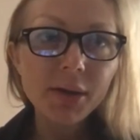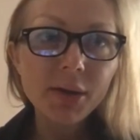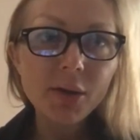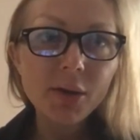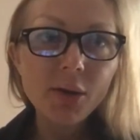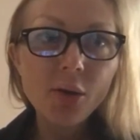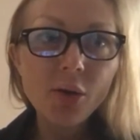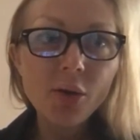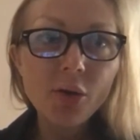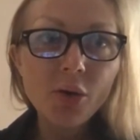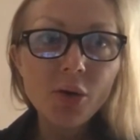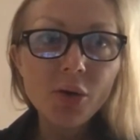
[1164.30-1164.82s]

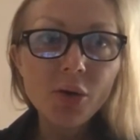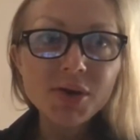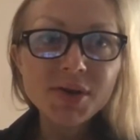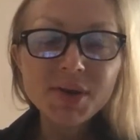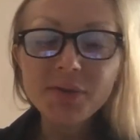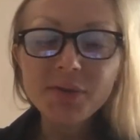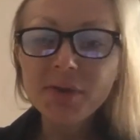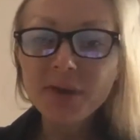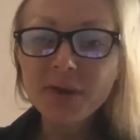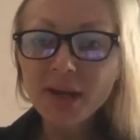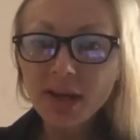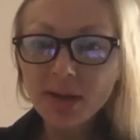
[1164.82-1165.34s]
or
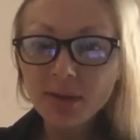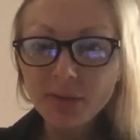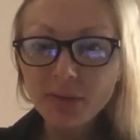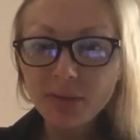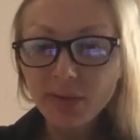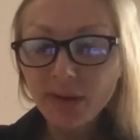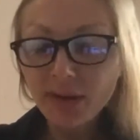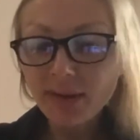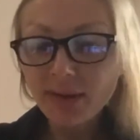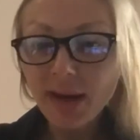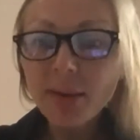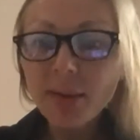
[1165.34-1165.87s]
something that,
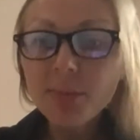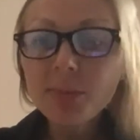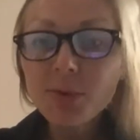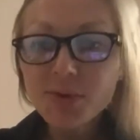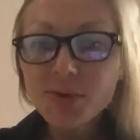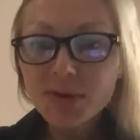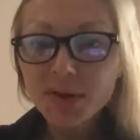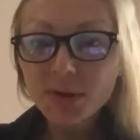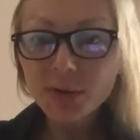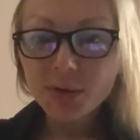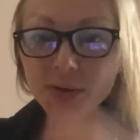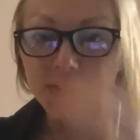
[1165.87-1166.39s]
that I'm
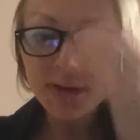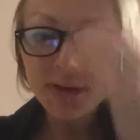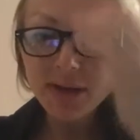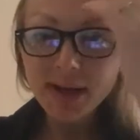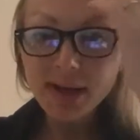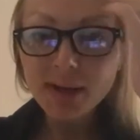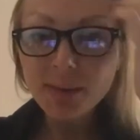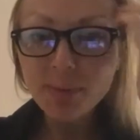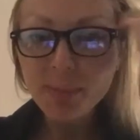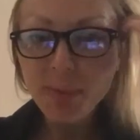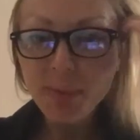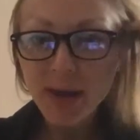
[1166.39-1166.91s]
using on a
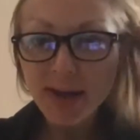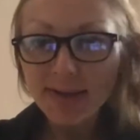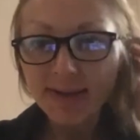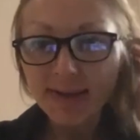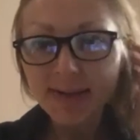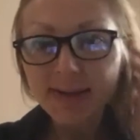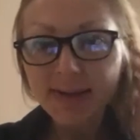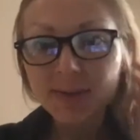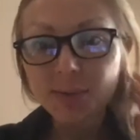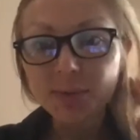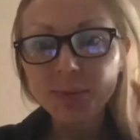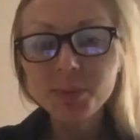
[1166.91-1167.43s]
daily
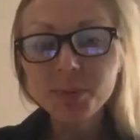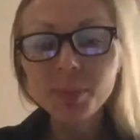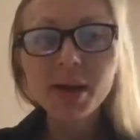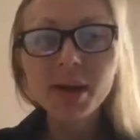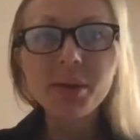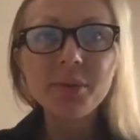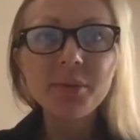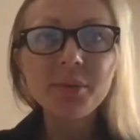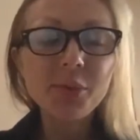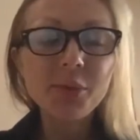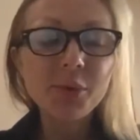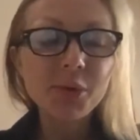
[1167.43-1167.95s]
basis with
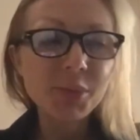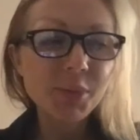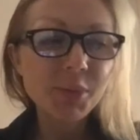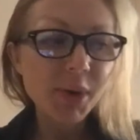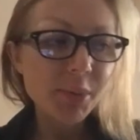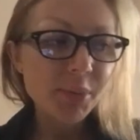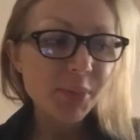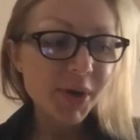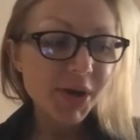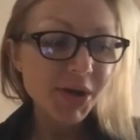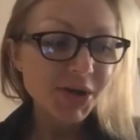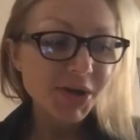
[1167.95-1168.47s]
my with my
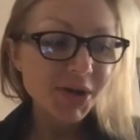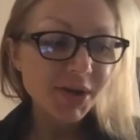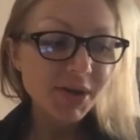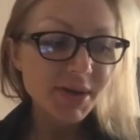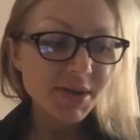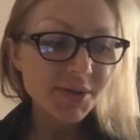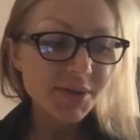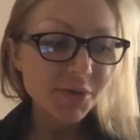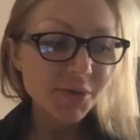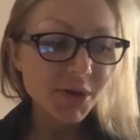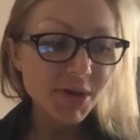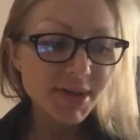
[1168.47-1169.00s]
patient
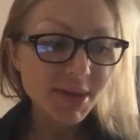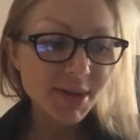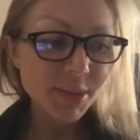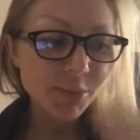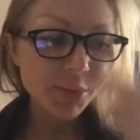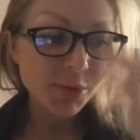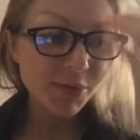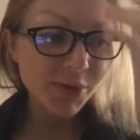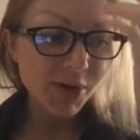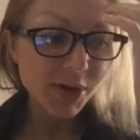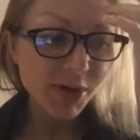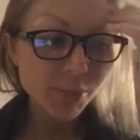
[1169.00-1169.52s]
is, for
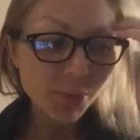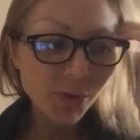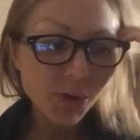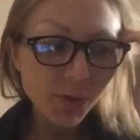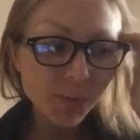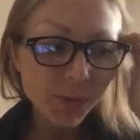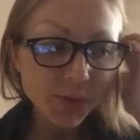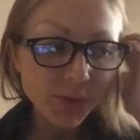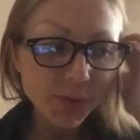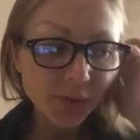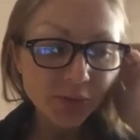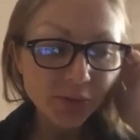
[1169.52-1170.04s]
example, the
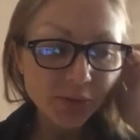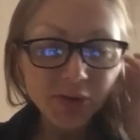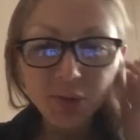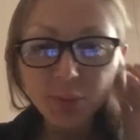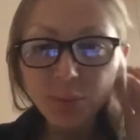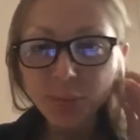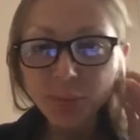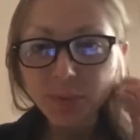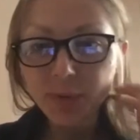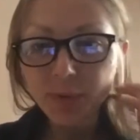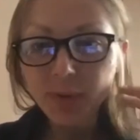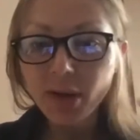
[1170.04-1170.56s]
employment of
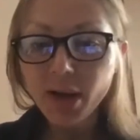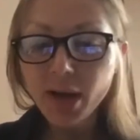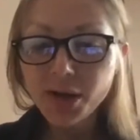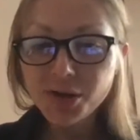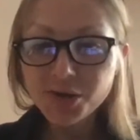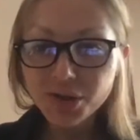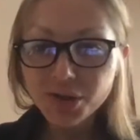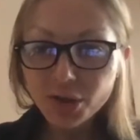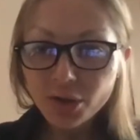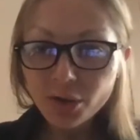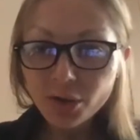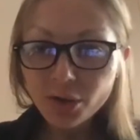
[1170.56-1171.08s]
deep uh,
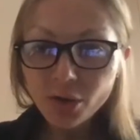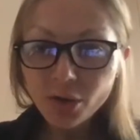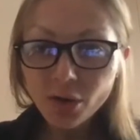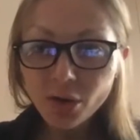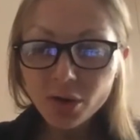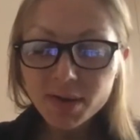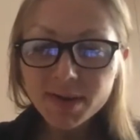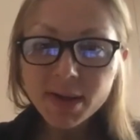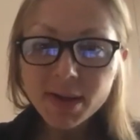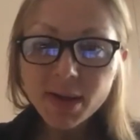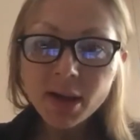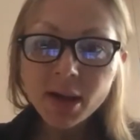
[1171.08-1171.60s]
aging
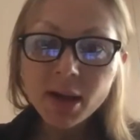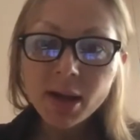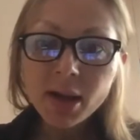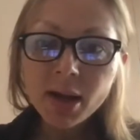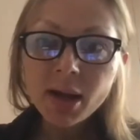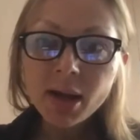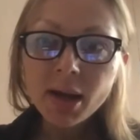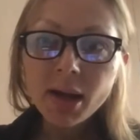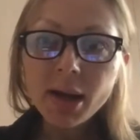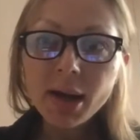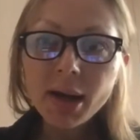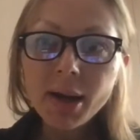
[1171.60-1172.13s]
clocks.
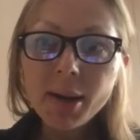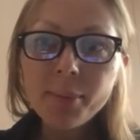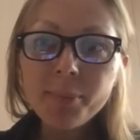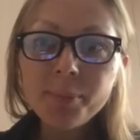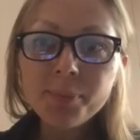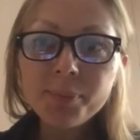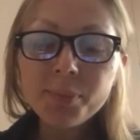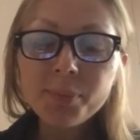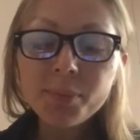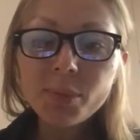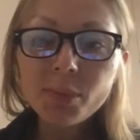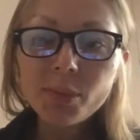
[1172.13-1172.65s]

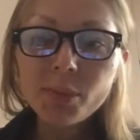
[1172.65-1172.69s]
Um,